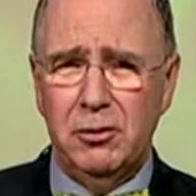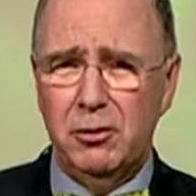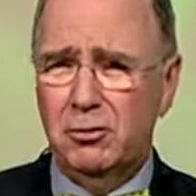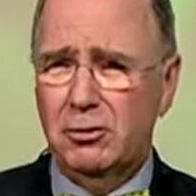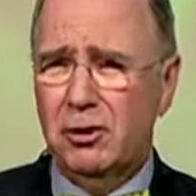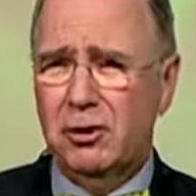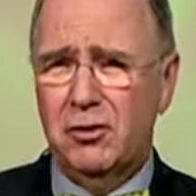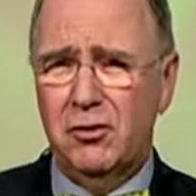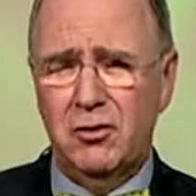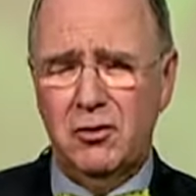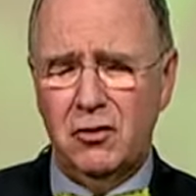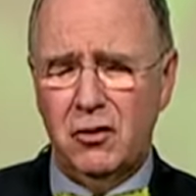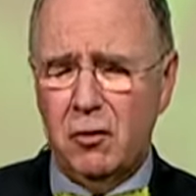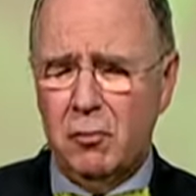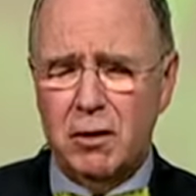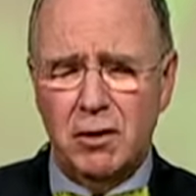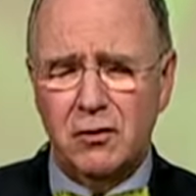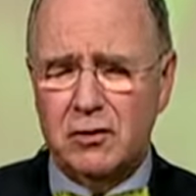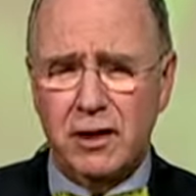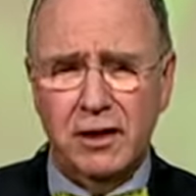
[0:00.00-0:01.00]
you look so
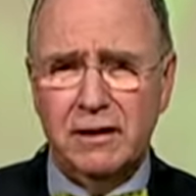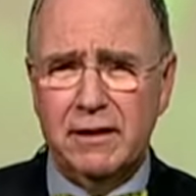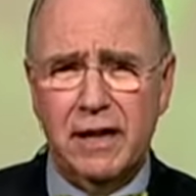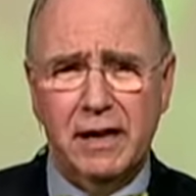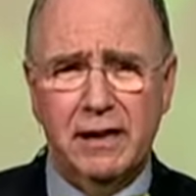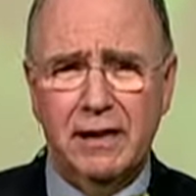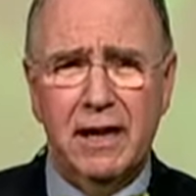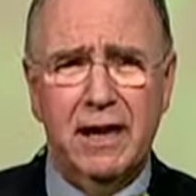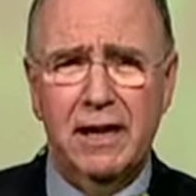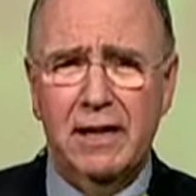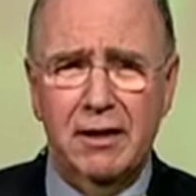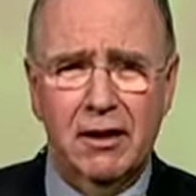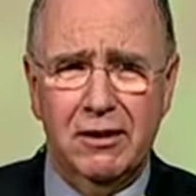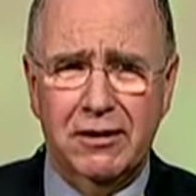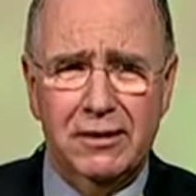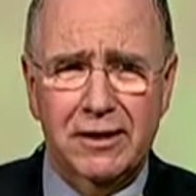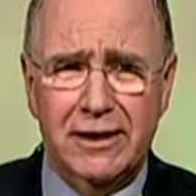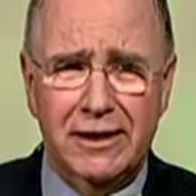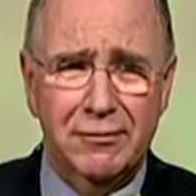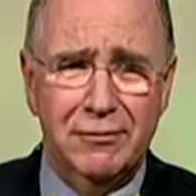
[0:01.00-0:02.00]
much like that guy on
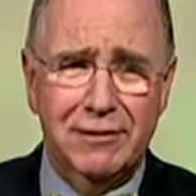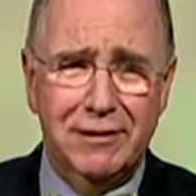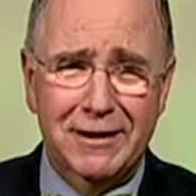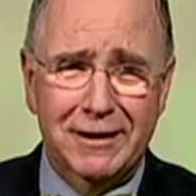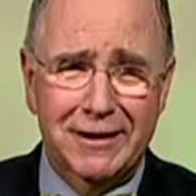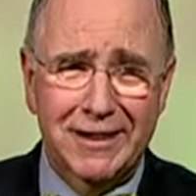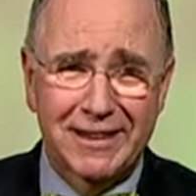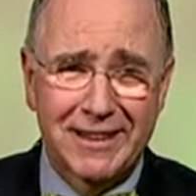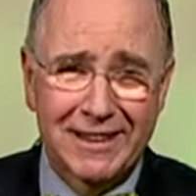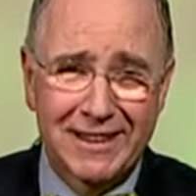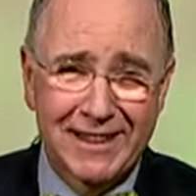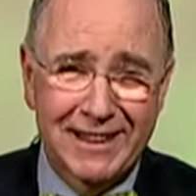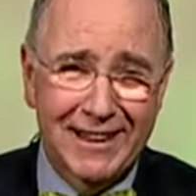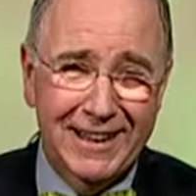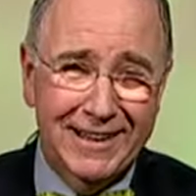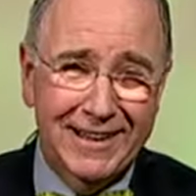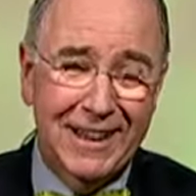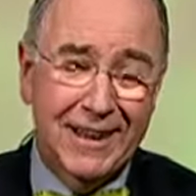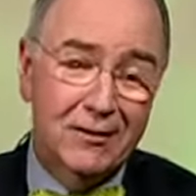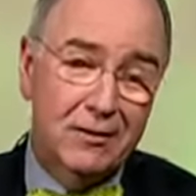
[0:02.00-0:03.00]
TV.
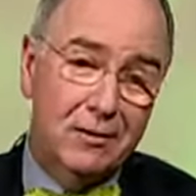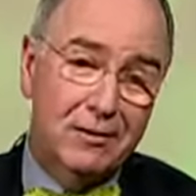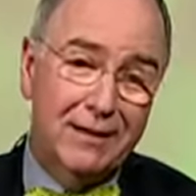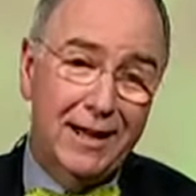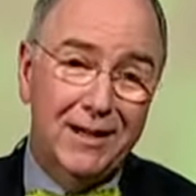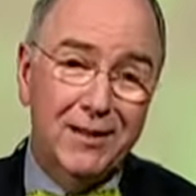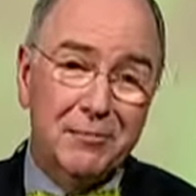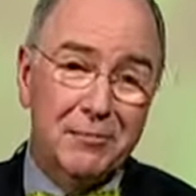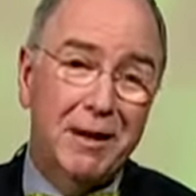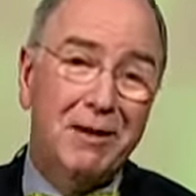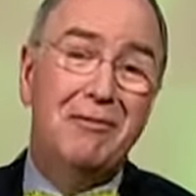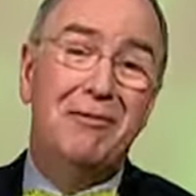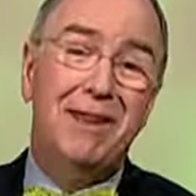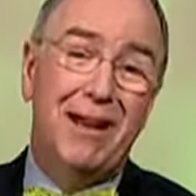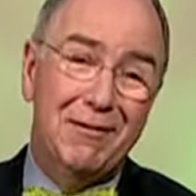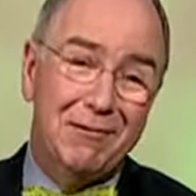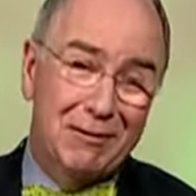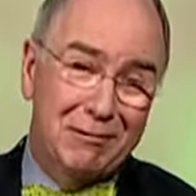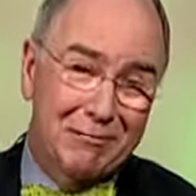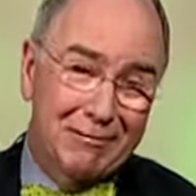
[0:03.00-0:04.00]
And that's my
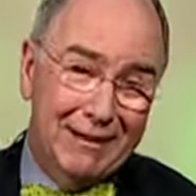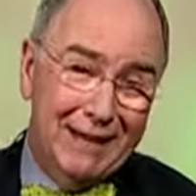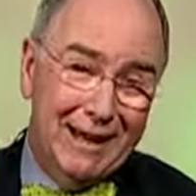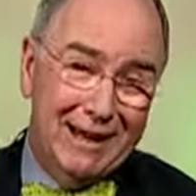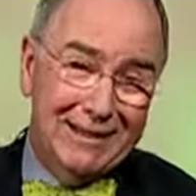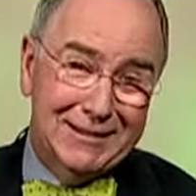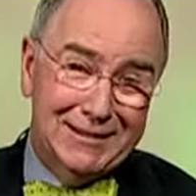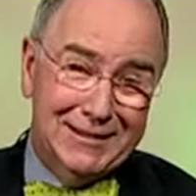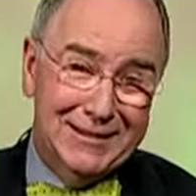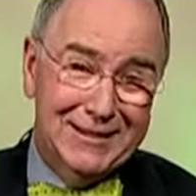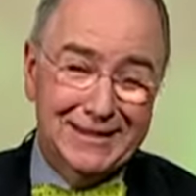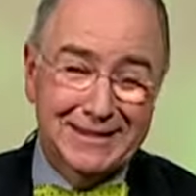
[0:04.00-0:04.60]
favorite reaction,